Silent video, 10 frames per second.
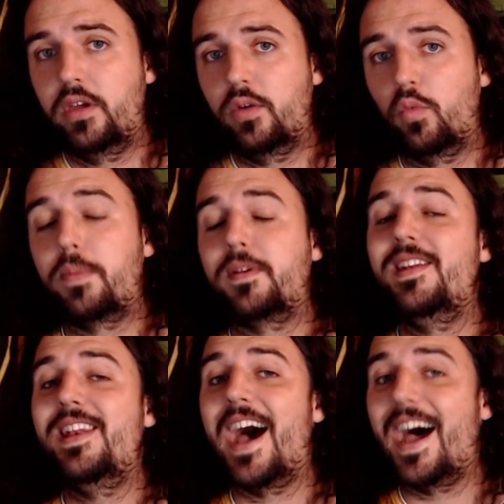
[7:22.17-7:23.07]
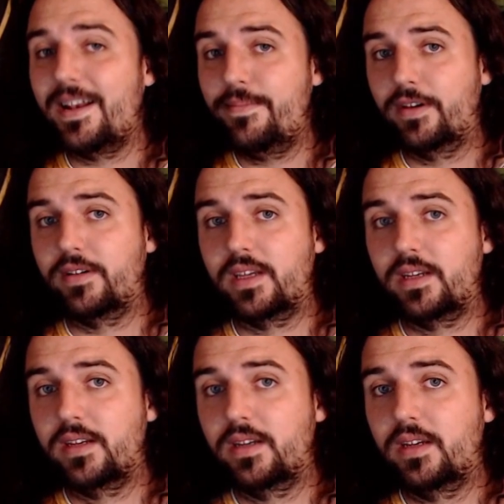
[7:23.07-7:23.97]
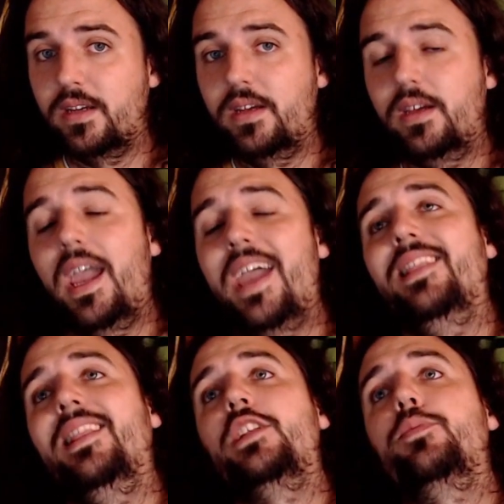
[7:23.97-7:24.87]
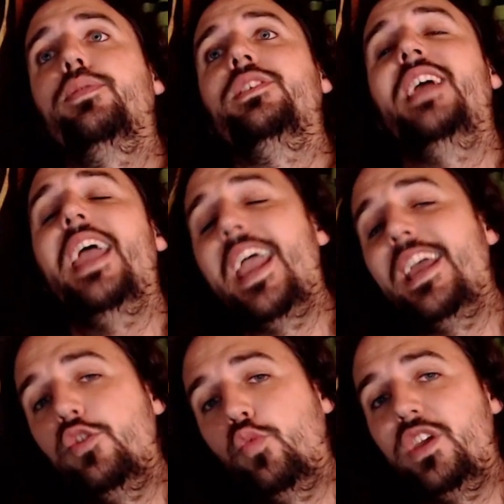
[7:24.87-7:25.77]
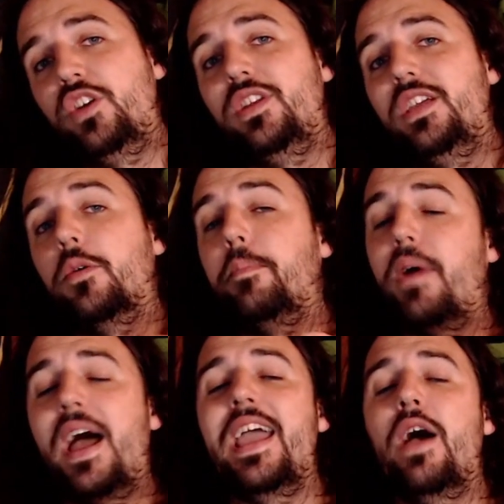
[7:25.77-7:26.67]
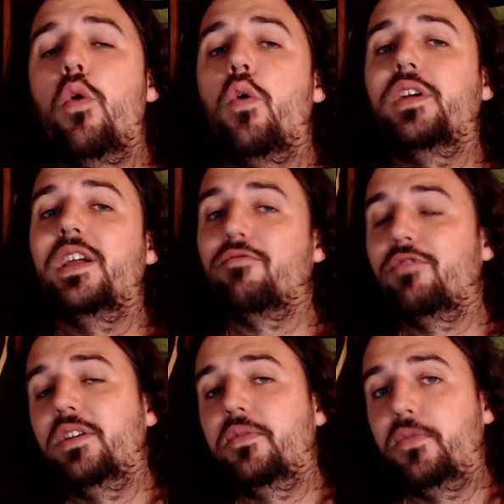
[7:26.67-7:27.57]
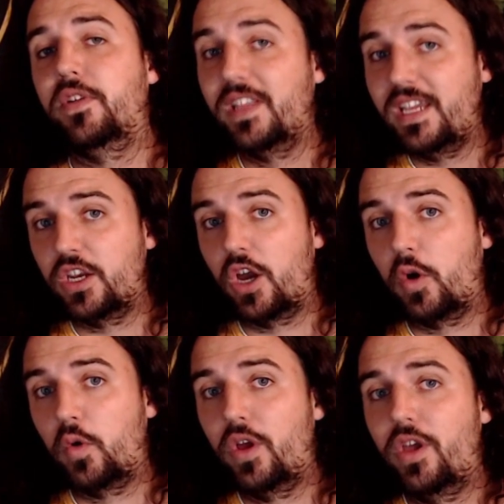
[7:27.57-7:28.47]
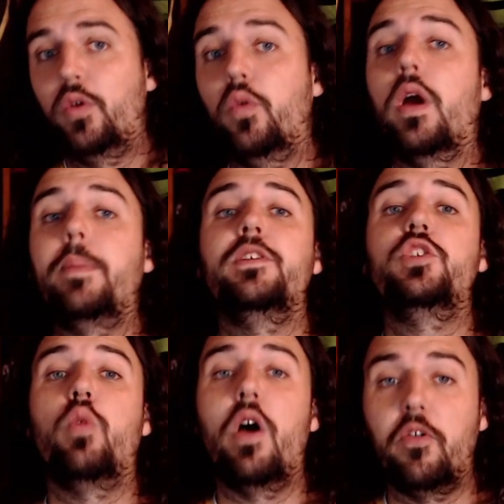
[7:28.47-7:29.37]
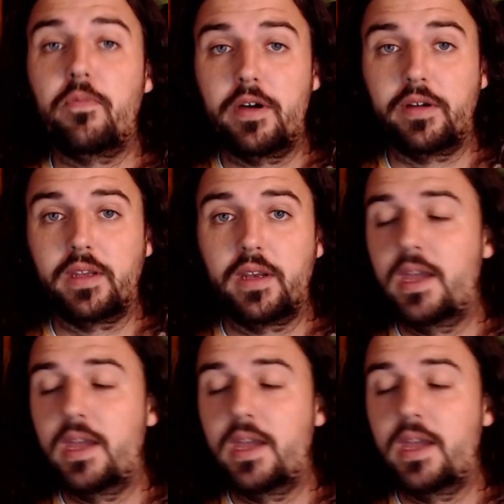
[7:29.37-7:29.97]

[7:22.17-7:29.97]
We're up to $9 million. And let's pretend we could either buy out or get rid of Foligno. We're up to $12 million.